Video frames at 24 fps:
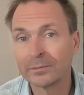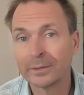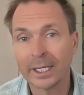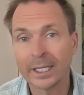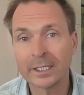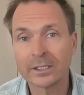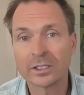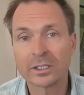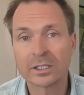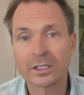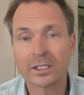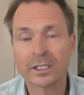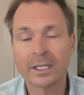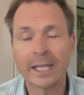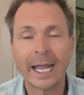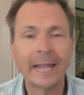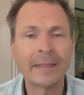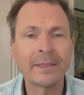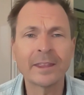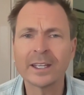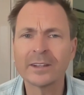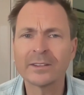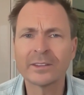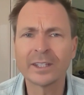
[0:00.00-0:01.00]
It's and
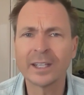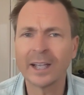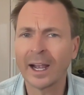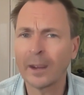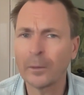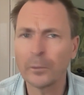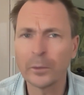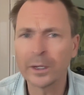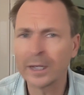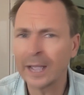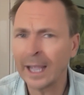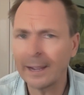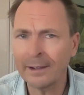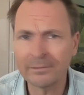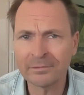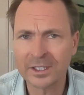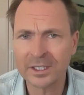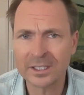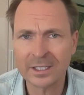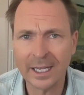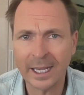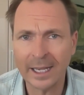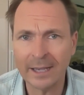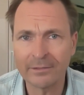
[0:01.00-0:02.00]
the, the, I would have to
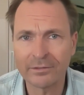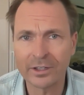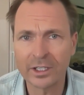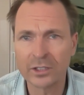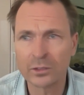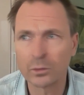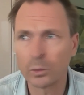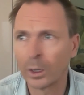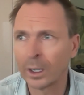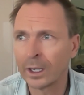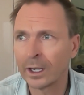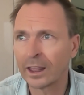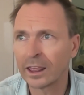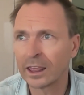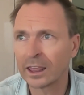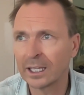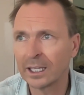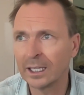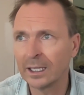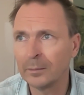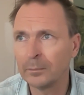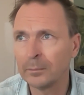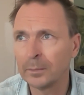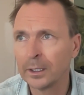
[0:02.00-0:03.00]
say if there's one
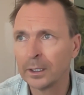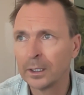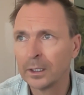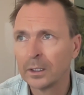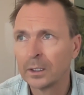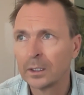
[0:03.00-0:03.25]
theme,